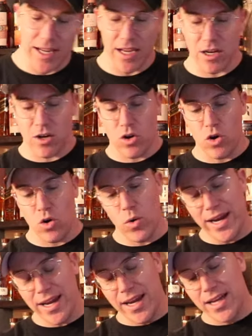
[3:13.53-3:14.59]
get
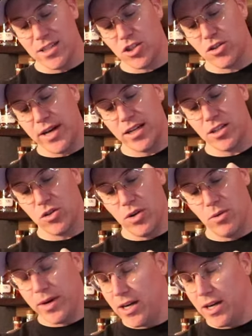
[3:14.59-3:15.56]
quick and straight to it. We're